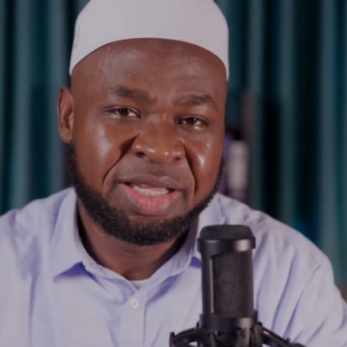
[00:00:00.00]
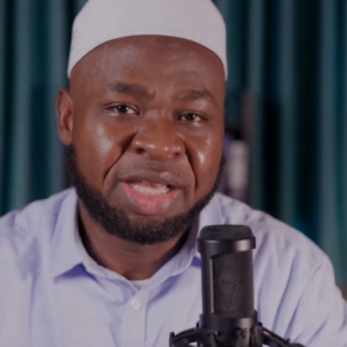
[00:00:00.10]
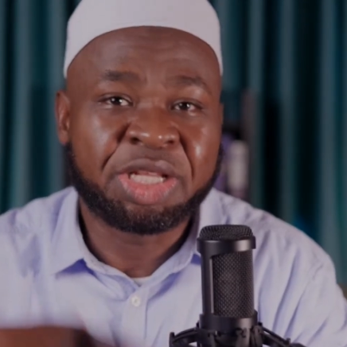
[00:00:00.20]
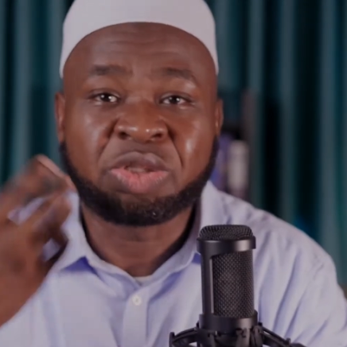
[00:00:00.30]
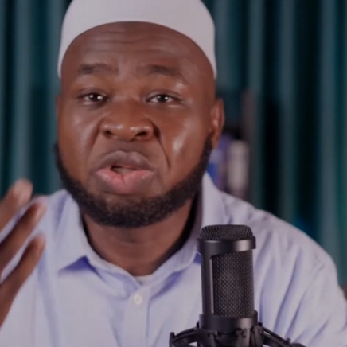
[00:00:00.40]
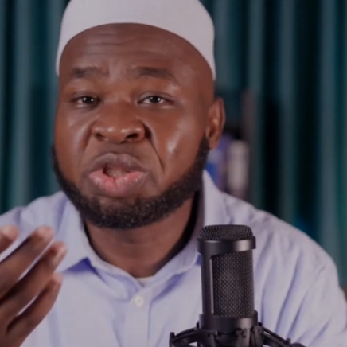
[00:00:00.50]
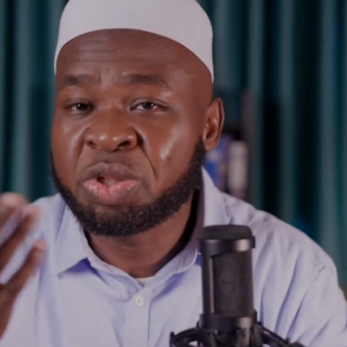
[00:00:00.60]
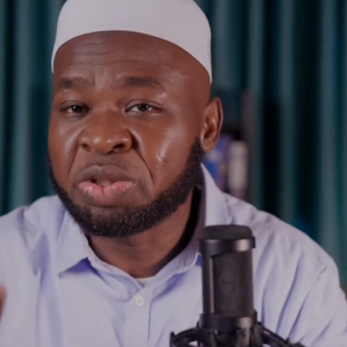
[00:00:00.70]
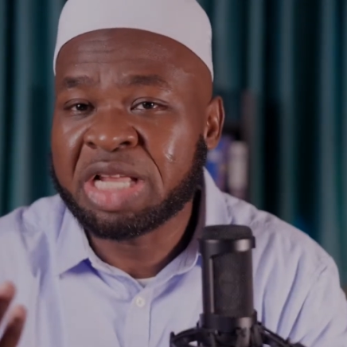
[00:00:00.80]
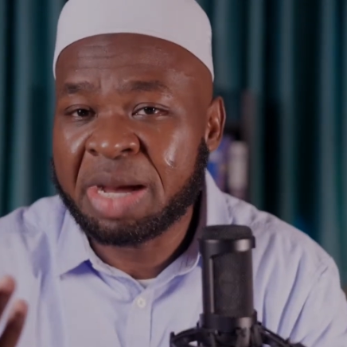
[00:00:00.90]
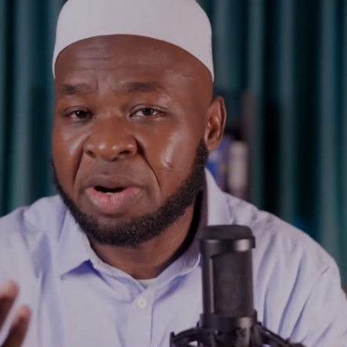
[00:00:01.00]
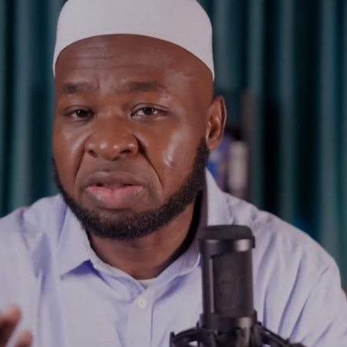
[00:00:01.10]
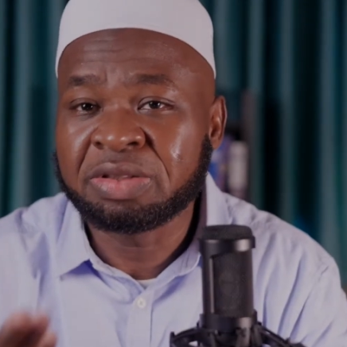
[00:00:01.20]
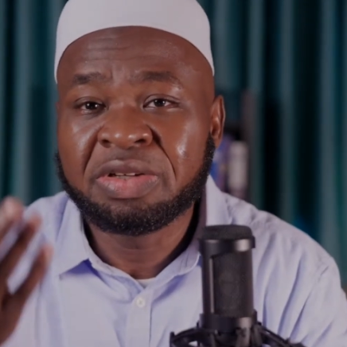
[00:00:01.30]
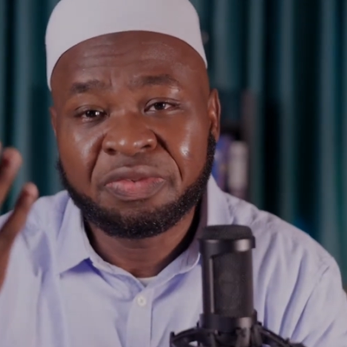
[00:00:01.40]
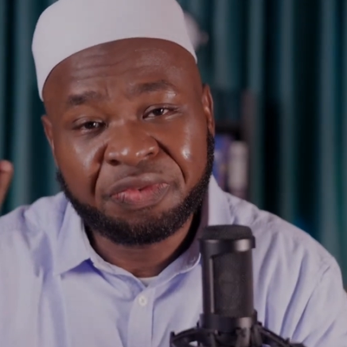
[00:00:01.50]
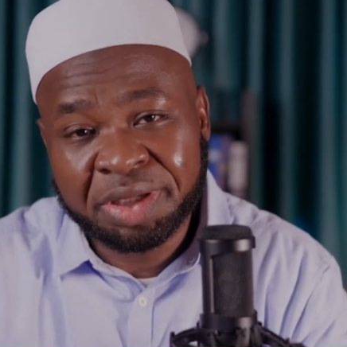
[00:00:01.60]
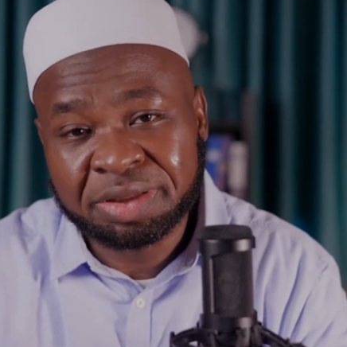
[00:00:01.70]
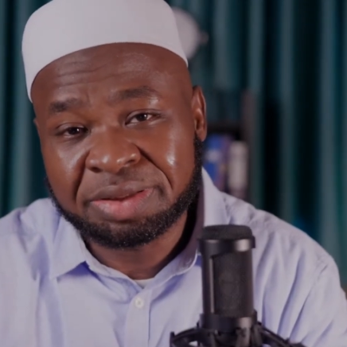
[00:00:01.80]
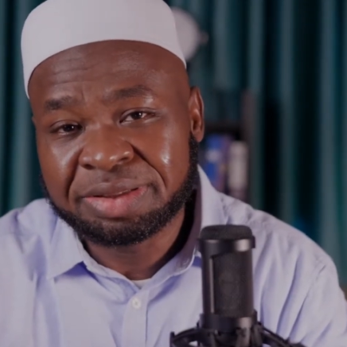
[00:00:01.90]
It is also not about
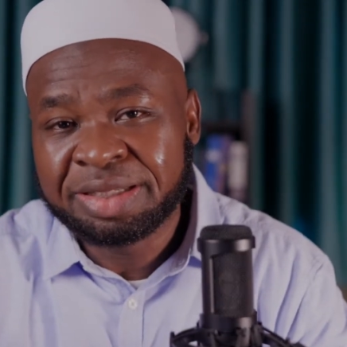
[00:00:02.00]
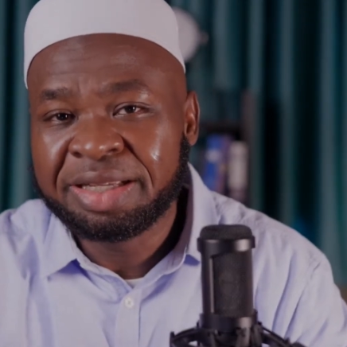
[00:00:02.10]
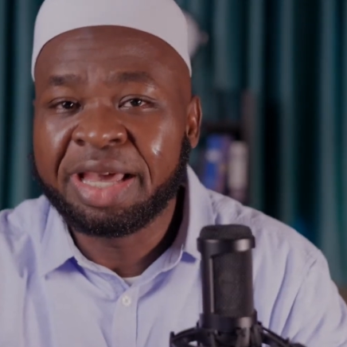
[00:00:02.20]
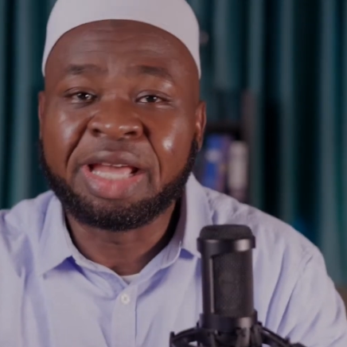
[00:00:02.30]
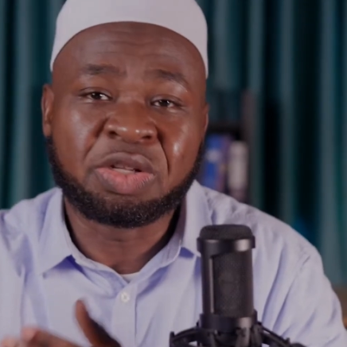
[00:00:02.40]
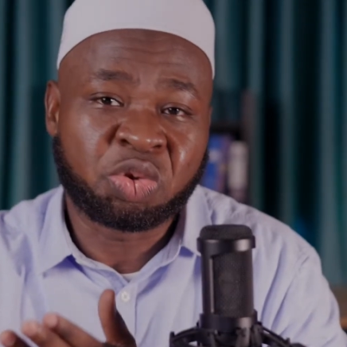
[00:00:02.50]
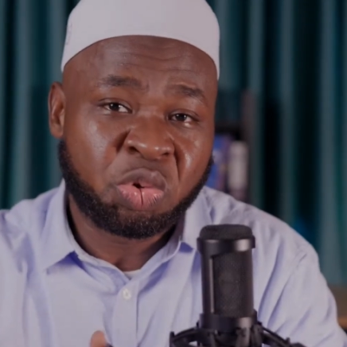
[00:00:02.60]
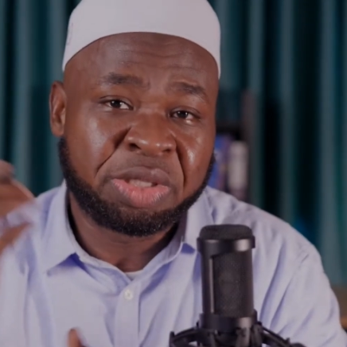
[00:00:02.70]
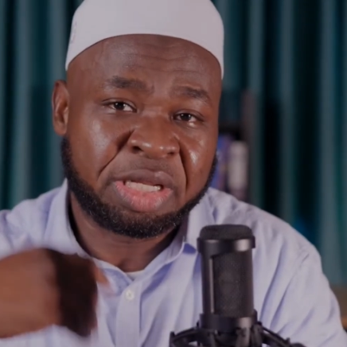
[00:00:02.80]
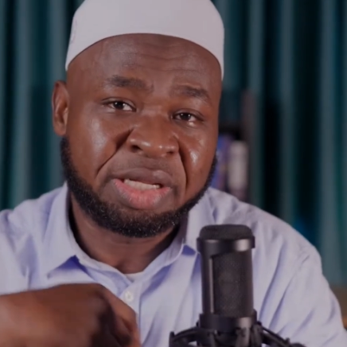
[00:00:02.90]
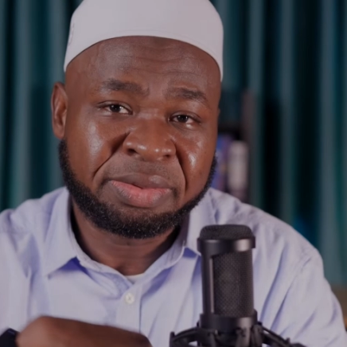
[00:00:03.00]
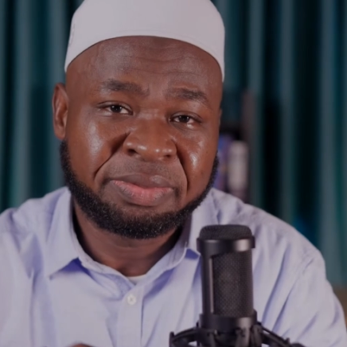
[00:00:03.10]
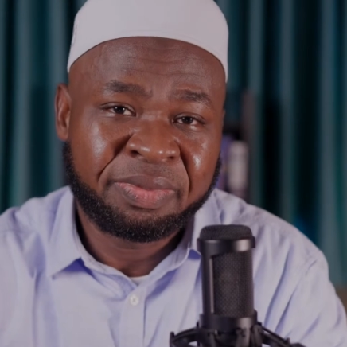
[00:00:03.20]
fard and sunnah,